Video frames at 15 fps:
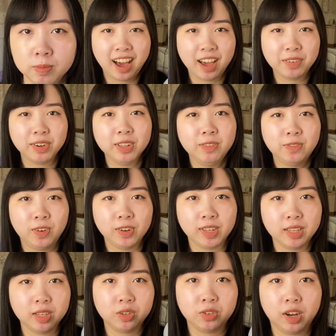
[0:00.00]
I waited 4
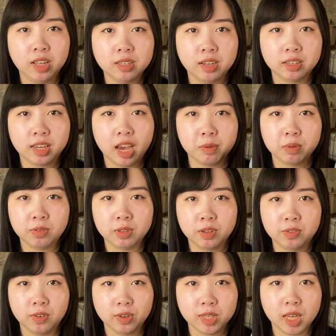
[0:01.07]
days to try this on camera for the
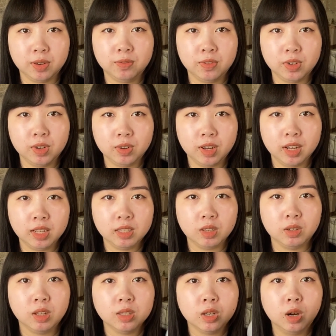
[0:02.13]
first time for you guys,
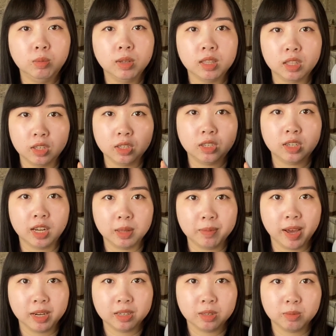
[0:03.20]
so let's hope that this shade
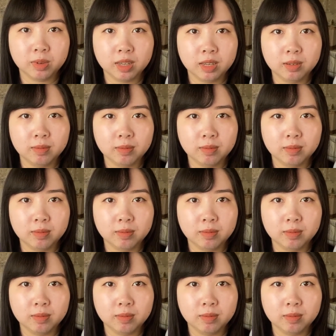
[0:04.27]
matches me.